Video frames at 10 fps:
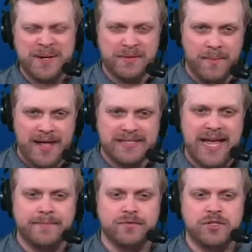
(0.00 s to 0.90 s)
We have to
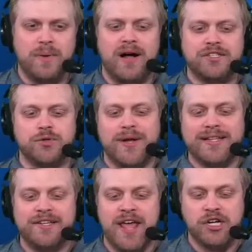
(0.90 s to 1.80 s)
Manscaped for
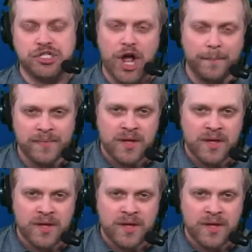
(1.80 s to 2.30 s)
sponsoring today's show.